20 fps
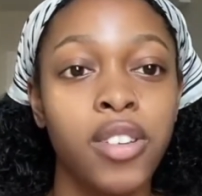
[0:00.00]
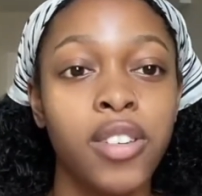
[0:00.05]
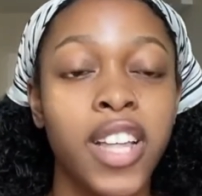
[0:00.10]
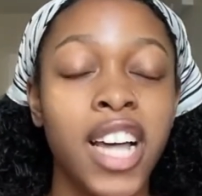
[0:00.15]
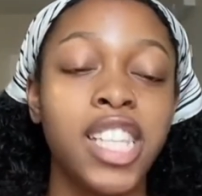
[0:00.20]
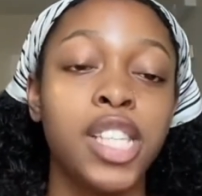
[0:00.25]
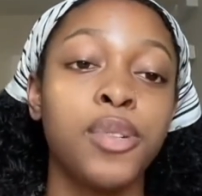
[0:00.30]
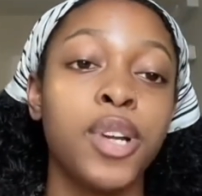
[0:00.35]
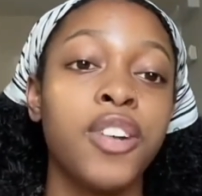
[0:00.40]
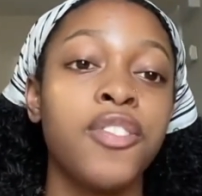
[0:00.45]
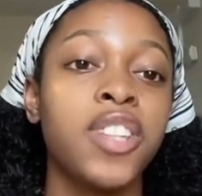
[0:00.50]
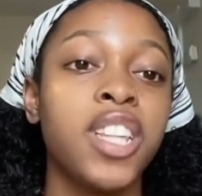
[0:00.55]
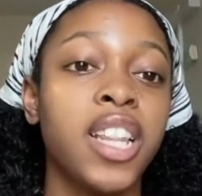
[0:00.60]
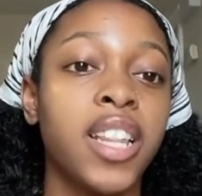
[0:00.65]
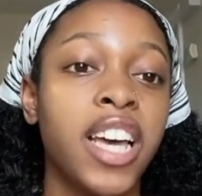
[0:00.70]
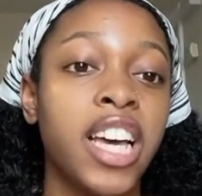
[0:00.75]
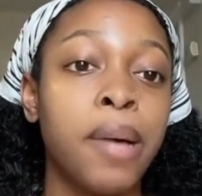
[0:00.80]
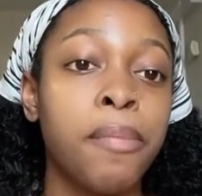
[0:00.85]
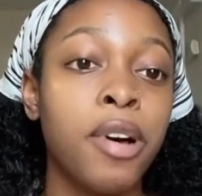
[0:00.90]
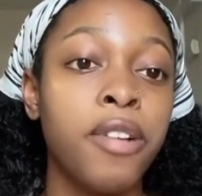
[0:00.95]
So that's what I really
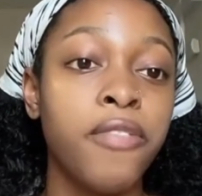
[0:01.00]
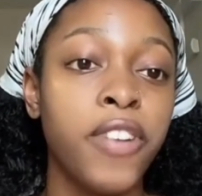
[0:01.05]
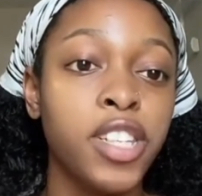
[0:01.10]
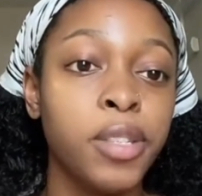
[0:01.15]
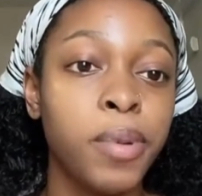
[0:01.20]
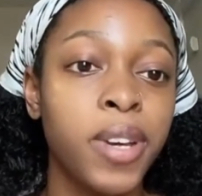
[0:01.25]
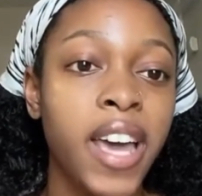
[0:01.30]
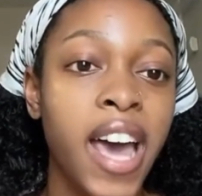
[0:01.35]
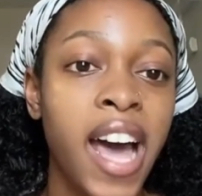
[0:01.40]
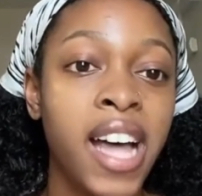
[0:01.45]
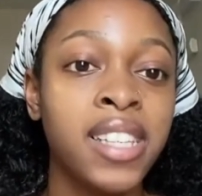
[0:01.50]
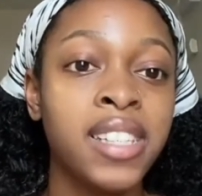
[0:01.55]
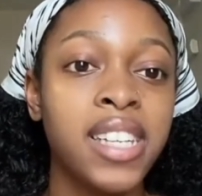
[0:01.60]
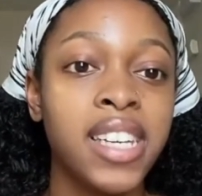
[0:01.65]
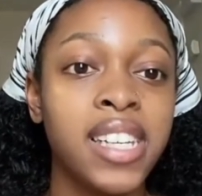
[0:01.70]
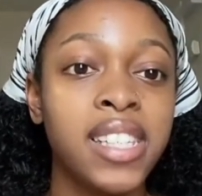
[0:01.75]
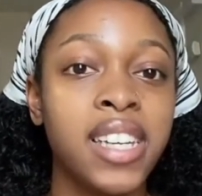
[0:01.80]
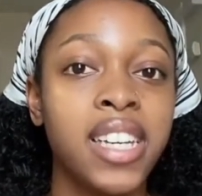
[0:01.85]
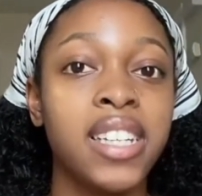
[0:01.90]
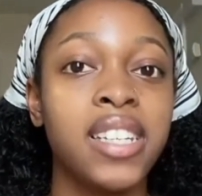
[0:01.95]
like about Facebook ads
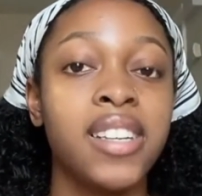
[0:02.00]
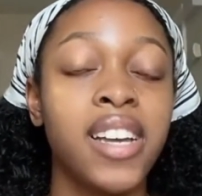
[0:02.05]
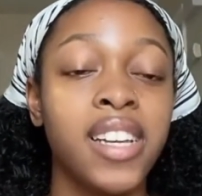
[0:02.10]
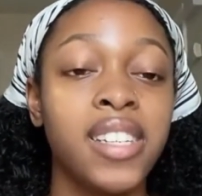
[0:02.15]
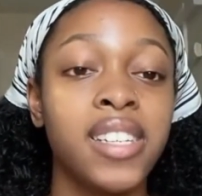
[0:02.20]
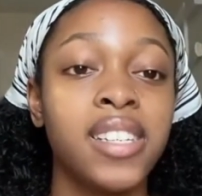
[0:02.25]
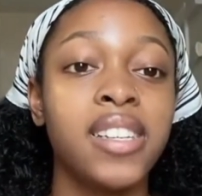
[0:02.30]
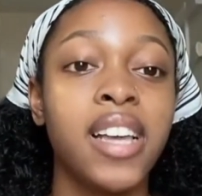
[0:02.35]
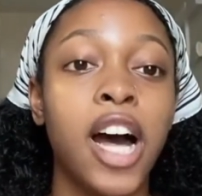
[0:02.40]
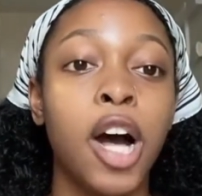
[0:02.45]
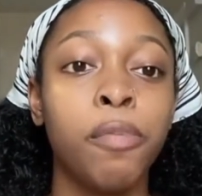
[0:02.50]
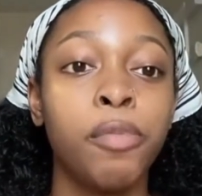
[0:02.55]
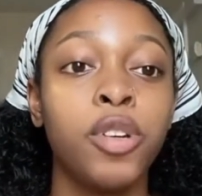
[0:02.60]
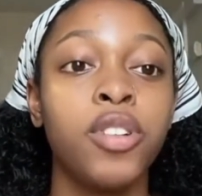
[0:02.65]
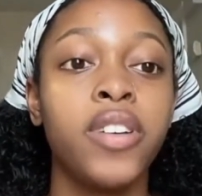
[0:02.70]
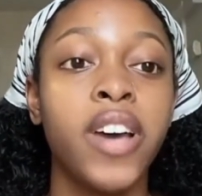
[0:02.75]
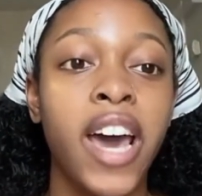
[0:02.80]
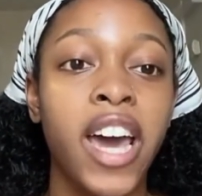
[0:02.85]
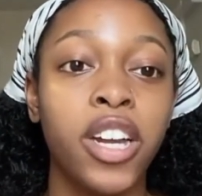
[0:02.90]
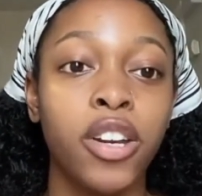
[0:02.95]
is it does help
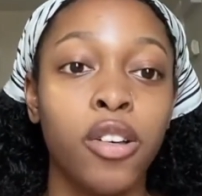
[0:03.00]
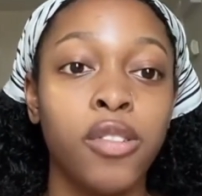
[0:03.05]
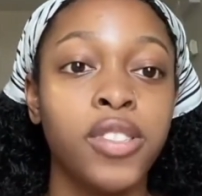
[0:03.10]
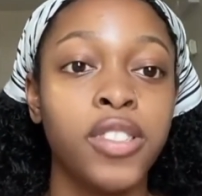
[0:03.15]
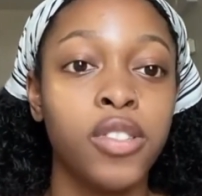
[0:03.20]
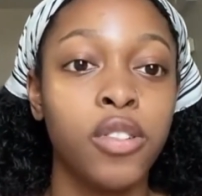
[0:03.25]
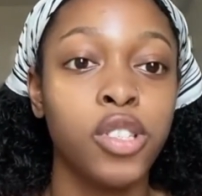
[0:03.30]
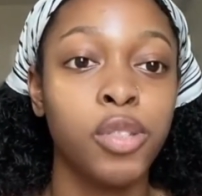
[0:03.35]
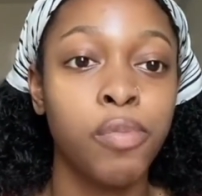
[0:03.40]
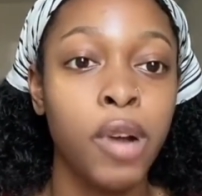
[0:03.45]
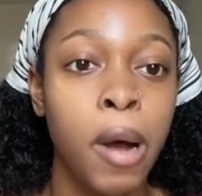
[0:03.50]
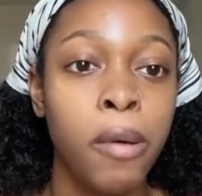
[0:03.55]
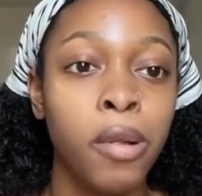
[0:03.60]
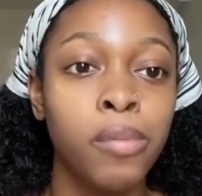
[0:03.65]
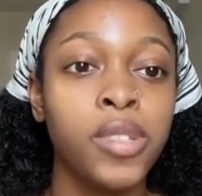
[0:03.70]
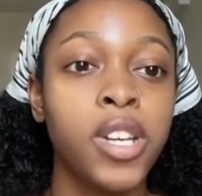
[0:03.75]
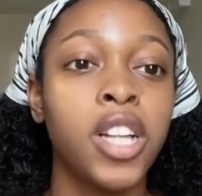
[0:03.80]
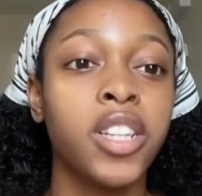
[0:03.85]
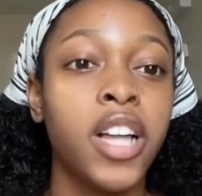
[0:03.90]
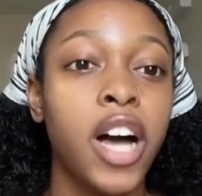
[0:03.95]
you diagnose those
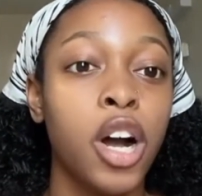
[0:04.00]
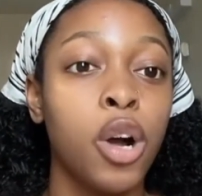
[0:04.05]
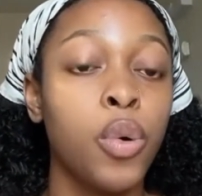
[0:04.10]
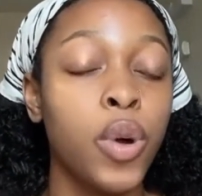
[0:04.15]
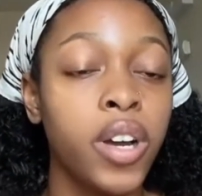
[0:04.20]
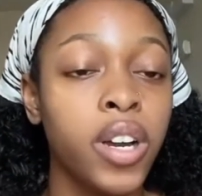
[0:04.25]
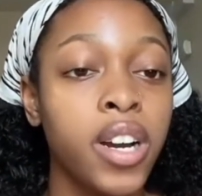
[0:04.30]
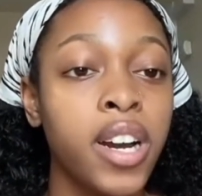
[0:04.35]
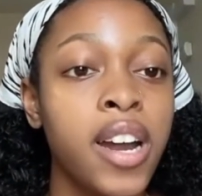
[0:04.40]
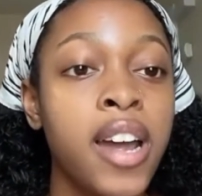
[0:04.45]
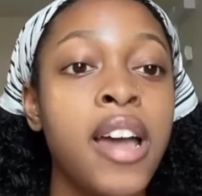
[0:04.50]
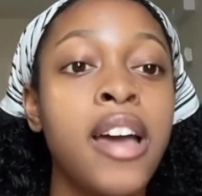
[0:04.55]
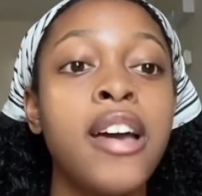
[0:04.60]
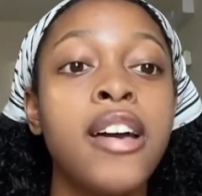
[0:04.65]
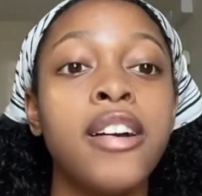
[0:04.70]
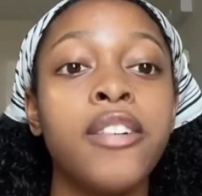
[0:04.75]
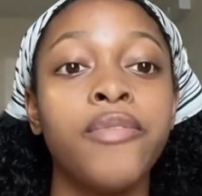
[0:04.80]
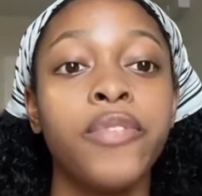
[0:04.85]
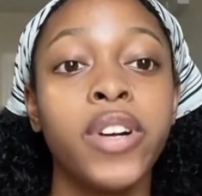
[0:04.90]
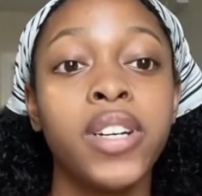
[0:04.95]
problems a lot quicker
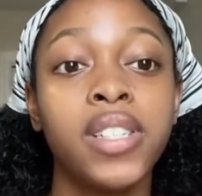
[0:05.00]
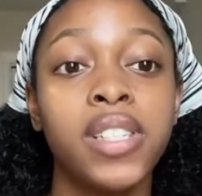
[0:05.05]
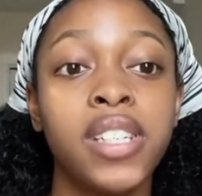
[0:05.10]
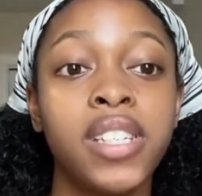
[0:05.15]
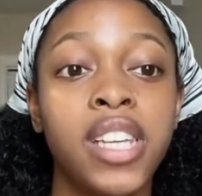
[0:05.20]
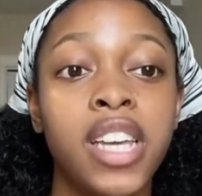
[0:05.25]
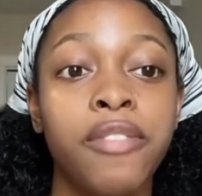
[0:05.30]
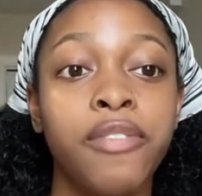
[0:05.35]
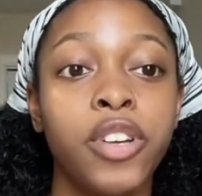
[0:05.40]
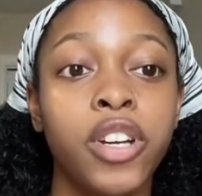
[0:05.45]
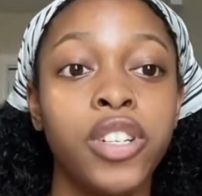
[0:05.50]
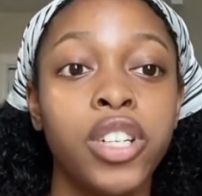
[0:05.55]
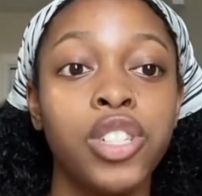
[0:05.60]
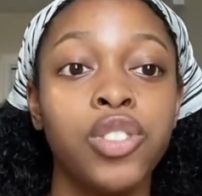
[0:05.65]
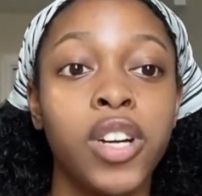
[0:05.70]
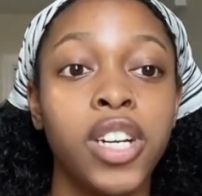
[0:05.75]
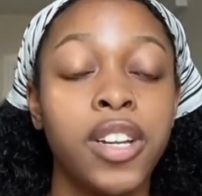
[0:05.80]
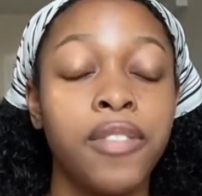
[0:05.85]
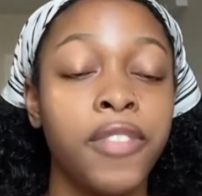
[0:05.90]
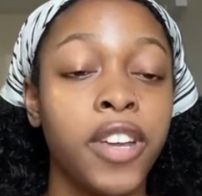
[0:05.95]
versus if you're just
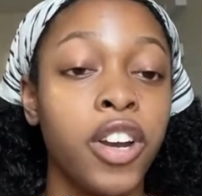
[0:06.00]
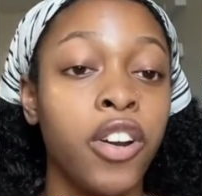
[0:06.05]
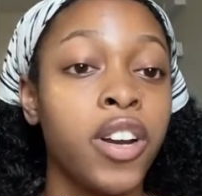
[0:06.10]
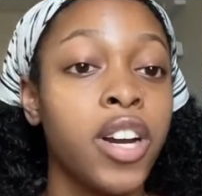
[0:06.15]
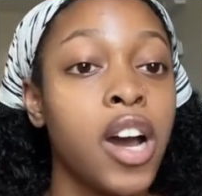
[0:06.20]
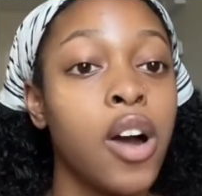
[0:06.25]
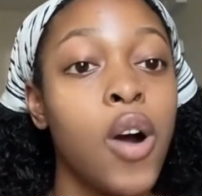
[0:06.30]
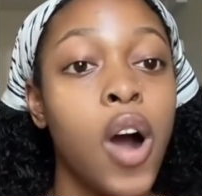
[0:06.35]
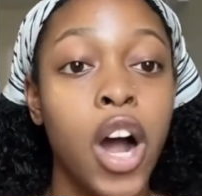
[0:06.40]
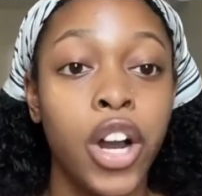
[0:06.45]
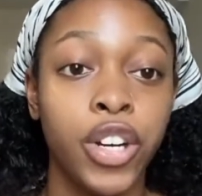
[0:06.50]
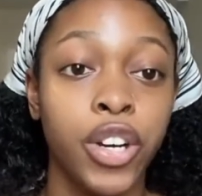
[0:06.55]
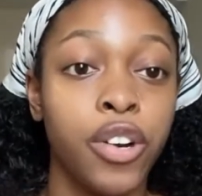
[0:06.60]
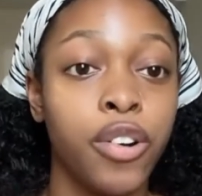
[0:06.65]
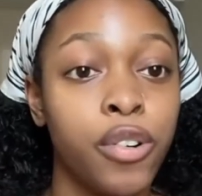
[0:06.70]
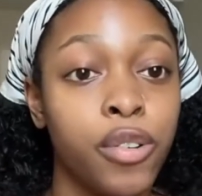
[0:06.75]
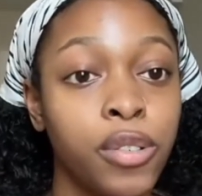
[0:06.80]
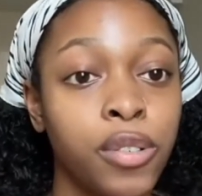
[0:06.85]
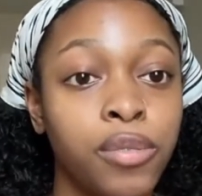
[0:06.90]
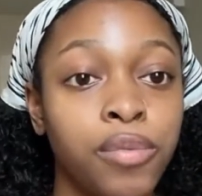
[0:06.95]
trying to figure it out on your
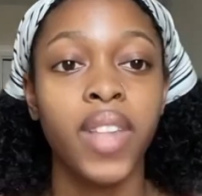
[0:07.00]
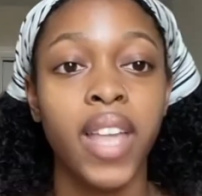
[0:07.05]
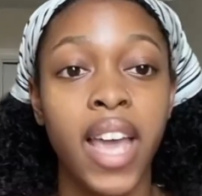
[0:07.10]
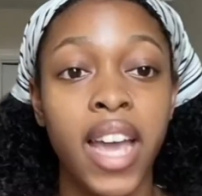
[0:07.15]
own.